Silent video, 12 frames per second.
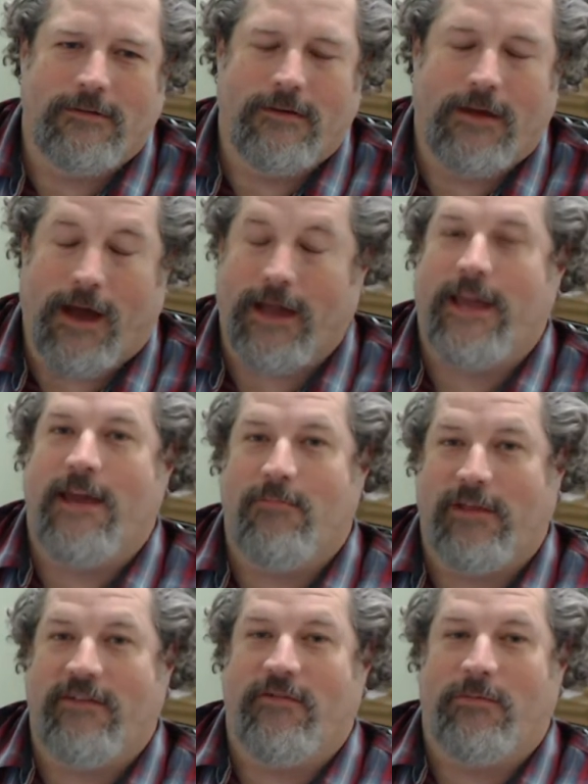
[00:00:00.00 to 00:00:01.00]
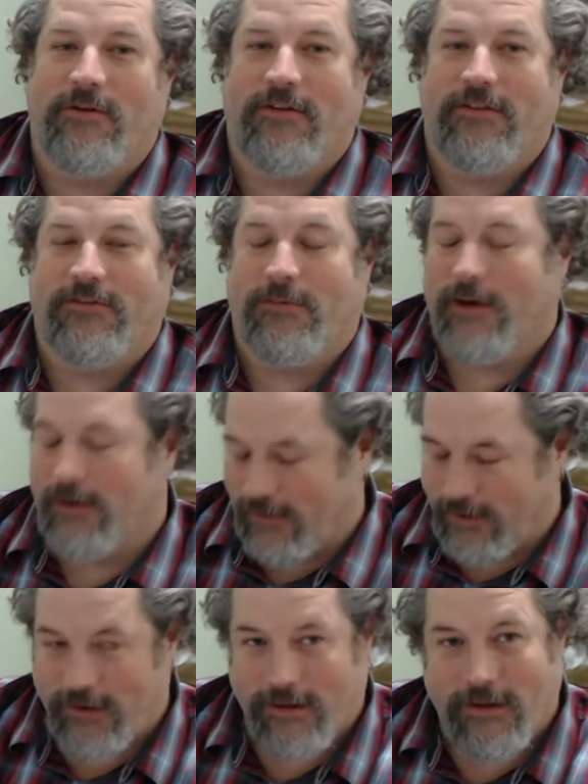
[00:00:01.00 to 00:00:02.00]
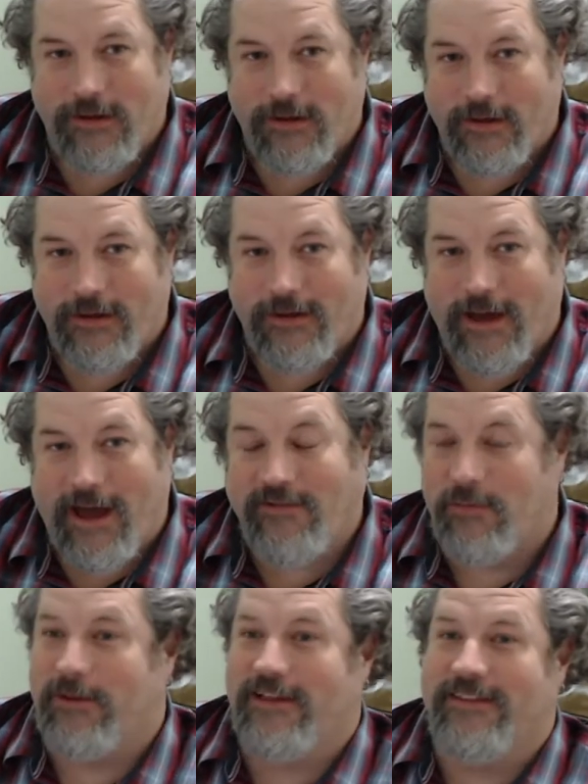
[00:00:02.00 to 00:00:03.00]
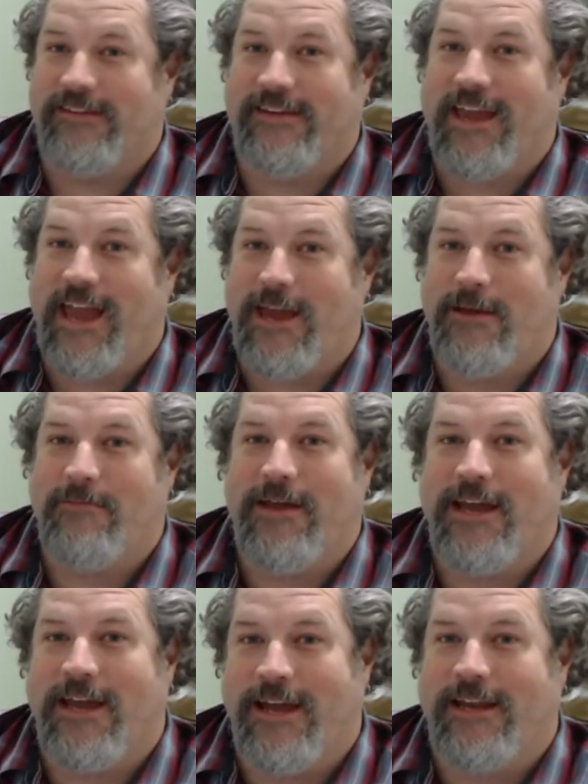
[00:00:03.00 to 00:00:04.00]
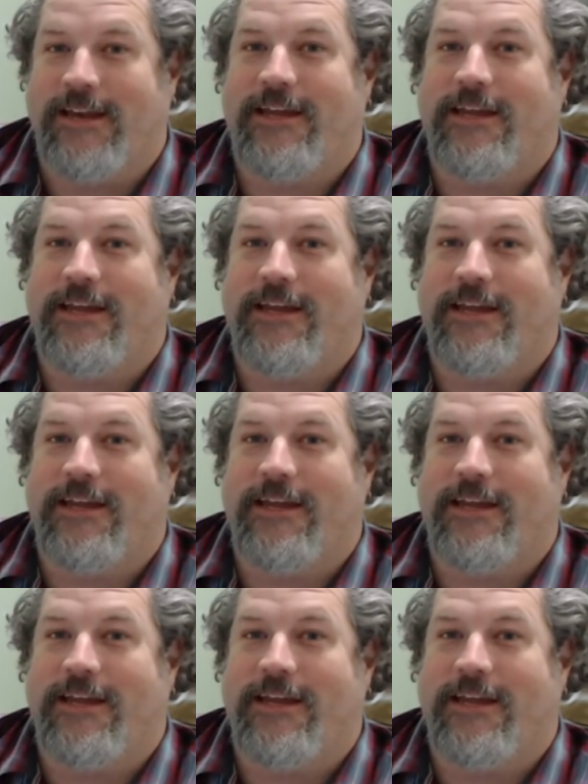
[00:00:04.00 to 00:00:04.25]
I can't believe I'm doing this well. I haven't played this game in